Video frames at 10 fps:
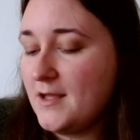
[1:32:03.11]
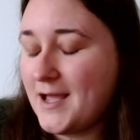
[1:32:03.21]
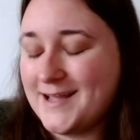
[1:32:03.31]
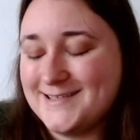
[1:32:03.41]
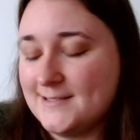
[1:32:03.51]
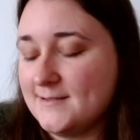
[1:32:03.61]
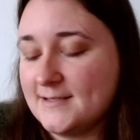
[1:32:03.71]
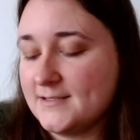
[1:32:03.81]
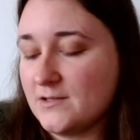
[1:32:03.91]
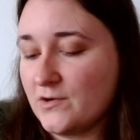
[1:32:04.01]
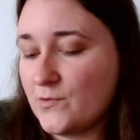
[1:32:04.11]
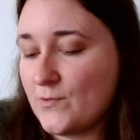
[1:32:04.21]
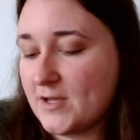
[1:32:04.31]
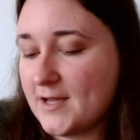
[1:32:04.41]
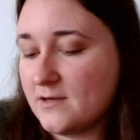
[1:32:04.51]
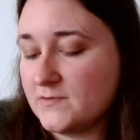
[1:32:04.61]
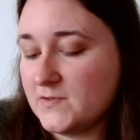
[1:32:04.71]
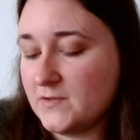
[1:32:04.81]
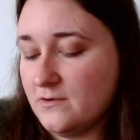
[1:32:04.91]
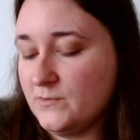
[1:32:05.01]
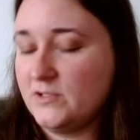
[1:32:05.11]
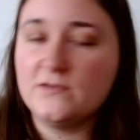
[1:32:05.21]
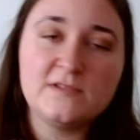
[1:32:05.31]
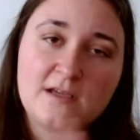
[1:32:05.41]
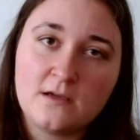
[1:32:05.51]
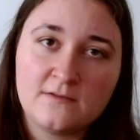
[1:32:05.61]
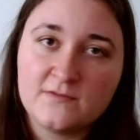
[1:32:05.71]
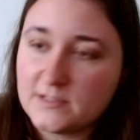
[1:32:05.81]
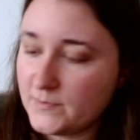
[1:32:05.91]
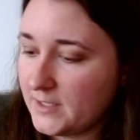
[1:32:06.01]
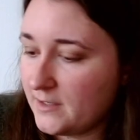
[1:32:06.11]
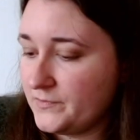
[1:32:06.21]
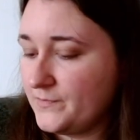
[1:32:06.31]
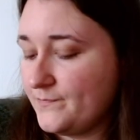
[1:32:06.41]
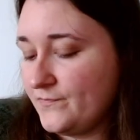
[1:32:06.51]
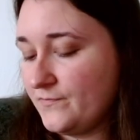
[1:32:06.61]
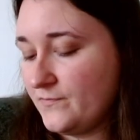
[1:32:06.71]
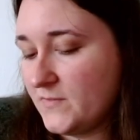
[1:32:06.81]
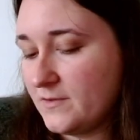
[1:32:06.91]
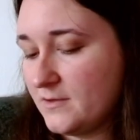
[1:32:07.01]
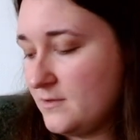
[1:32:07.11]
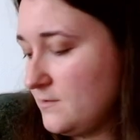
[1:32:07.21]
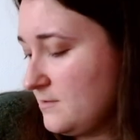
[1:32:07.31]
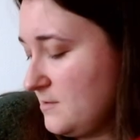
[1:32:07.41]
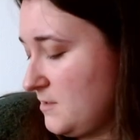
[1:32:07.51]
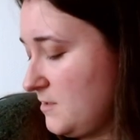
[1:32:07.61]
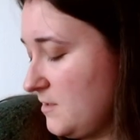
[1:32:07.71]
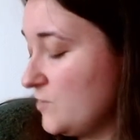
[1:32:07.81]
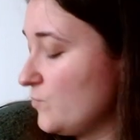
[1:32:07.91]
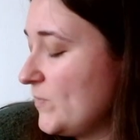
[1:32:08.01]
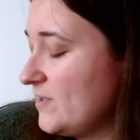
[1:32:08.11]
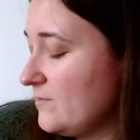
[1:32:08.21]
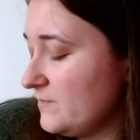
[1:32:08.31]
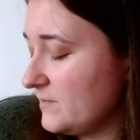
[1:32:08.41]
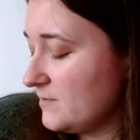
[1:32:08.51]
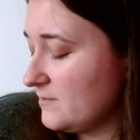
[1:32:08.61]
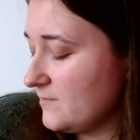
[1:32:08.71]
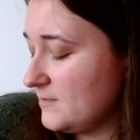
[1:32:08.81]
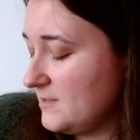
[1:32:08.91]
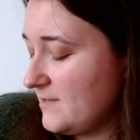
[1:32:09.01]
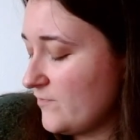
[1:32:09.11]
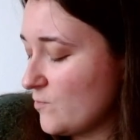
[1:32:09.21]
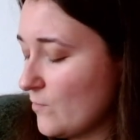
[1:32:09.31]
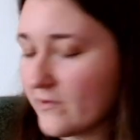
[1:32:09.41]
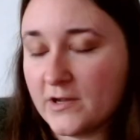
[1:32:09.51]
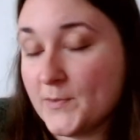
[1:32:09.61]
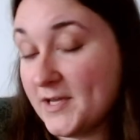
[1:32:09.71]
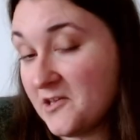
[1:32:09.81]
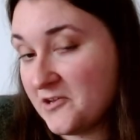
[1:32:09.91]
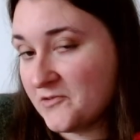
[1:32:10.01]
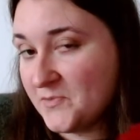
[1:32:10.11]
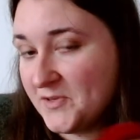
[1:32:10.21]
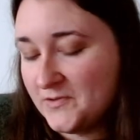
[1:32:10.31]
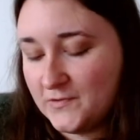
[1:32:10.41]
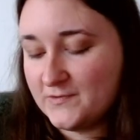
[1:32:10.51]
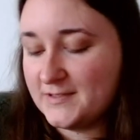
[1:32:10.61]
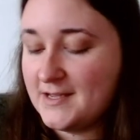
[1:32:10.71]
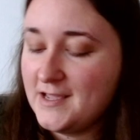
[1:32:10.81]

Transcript: And it's not going to work out. So I'm going to use that yarn for something else. It will be used. There is never a worry about yarn not being used.